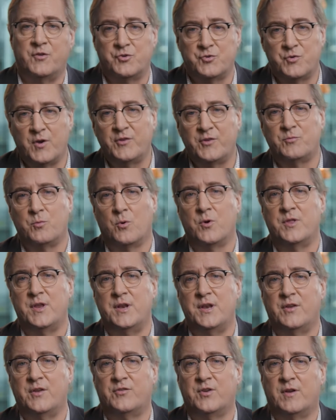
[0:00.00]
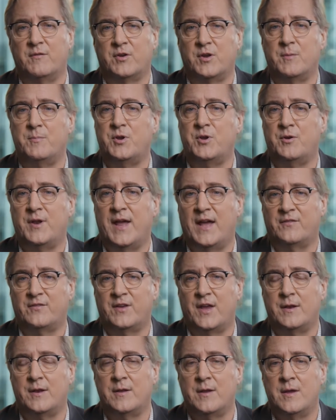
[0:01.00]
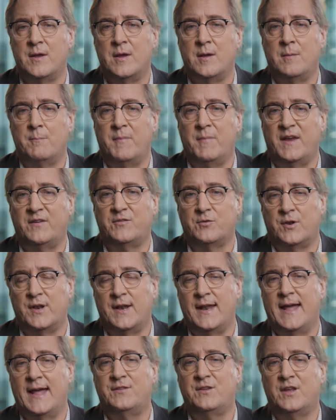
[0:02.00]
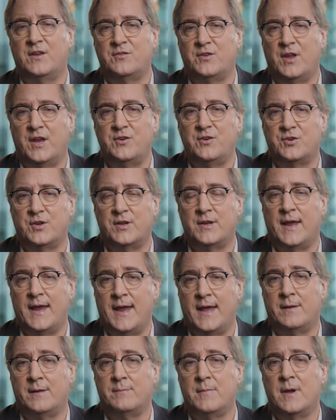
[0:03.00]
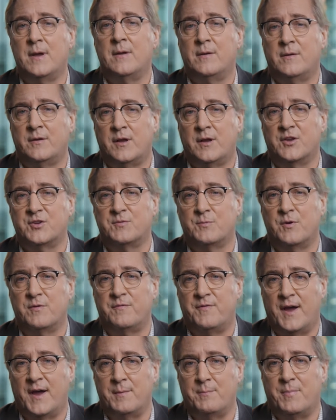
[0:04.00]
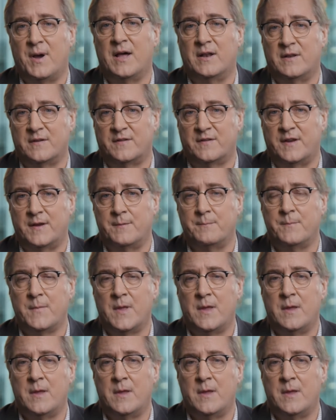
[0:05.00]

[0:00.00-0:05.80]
the trustworthiness of a compute asset based on an attestation and customer defined policy.